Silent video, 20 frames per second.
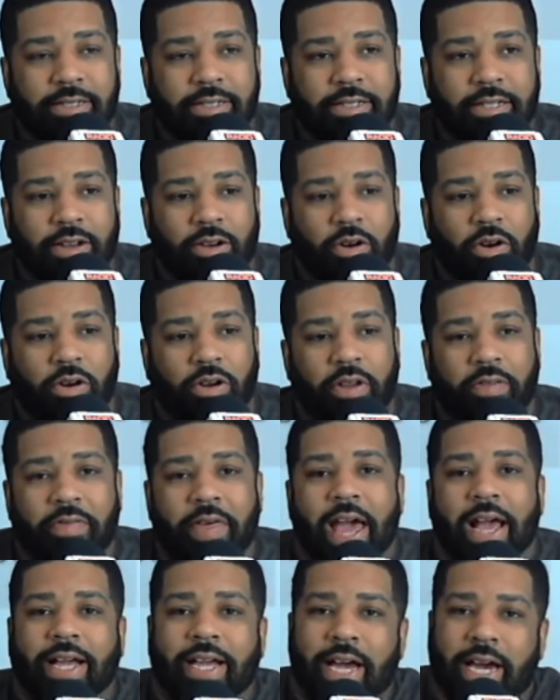you know, all of
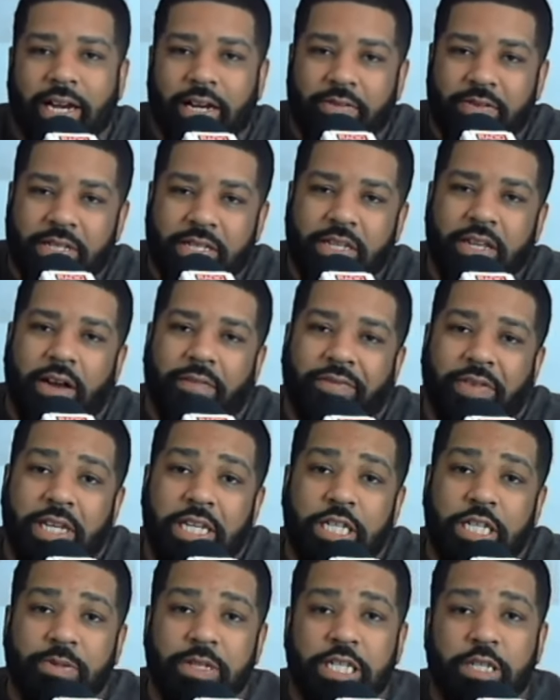that kind of stuff that
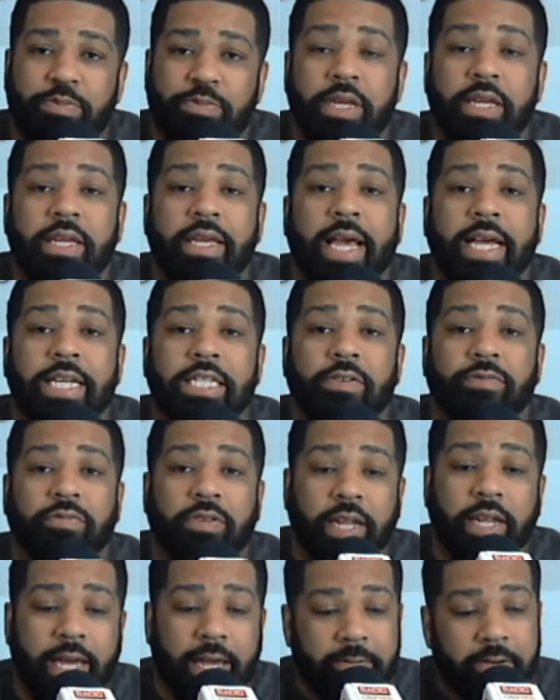he's been speaking as
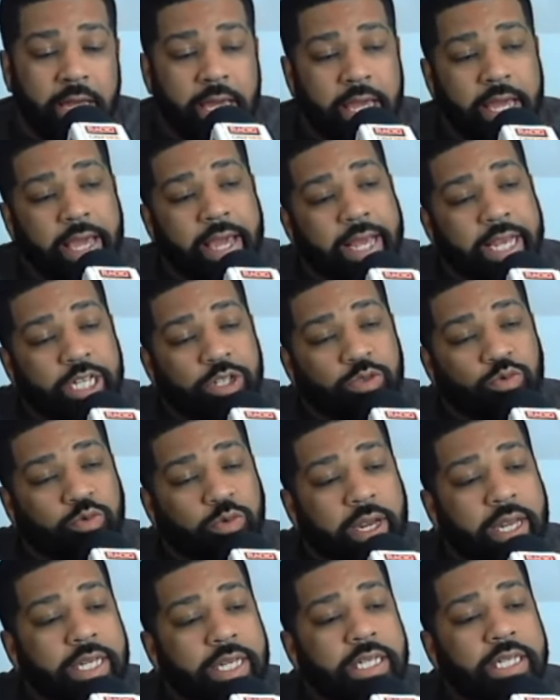of late, his
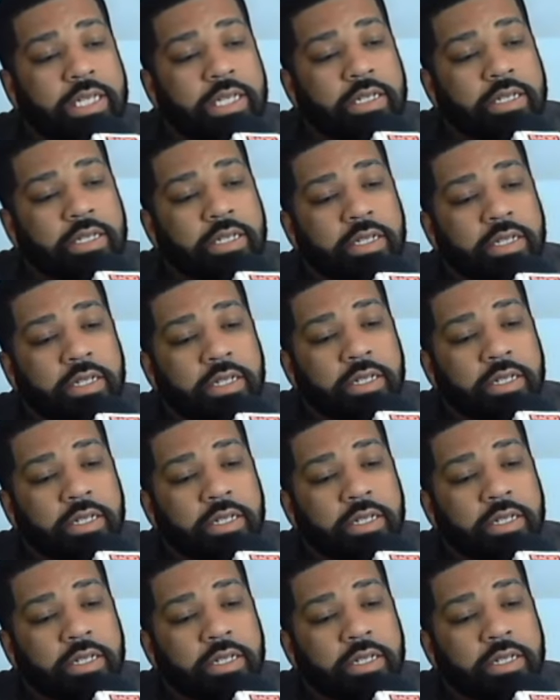recent